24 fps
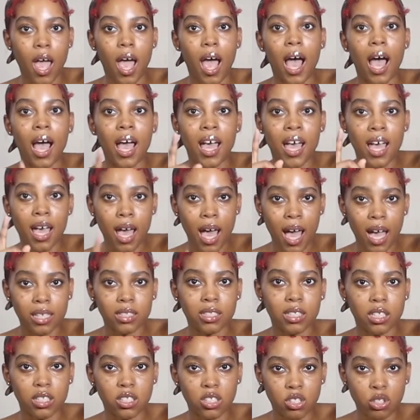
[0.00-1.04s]
I had
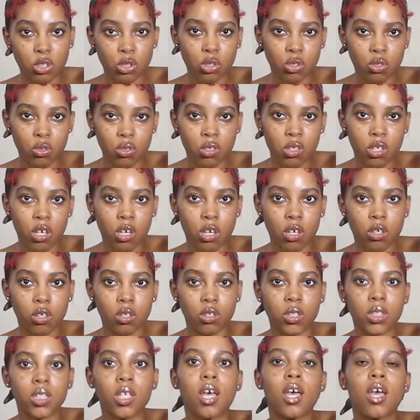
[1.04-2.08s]
access to
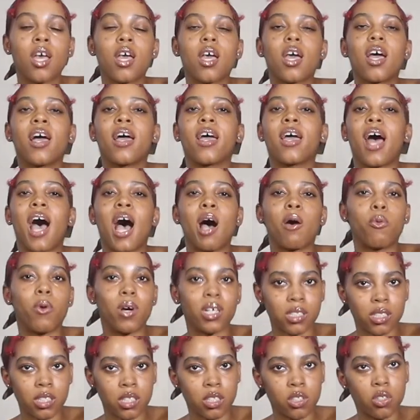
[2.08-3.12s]
studios, and I
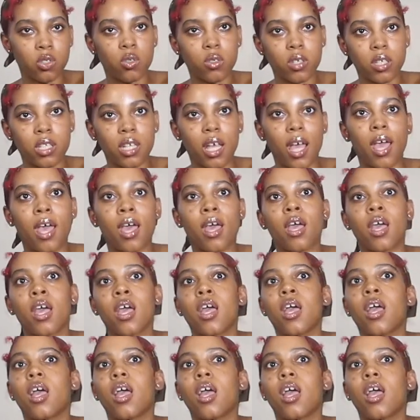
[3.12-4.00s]
wasn't doing that.